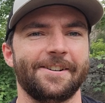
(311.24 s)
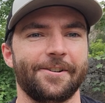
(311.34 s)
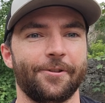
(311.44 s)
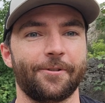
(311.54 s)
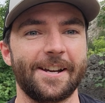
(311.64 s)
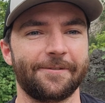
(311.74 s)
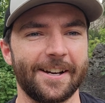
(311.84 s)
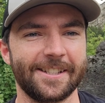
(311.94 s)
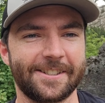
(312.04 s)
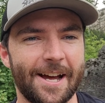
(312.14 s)
The rain
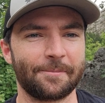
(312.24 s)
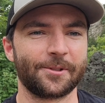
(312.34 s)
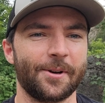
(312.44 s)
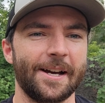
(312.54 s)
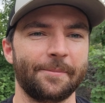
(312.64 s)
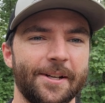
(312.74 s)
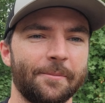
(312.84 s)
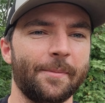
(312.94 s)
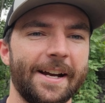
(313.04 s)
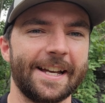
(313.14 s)
finally stopped, so I'm
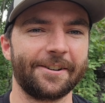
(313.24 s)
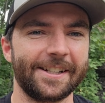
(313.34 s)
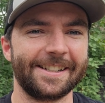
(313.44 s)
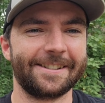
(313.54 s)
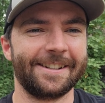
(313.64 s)
coming back out again.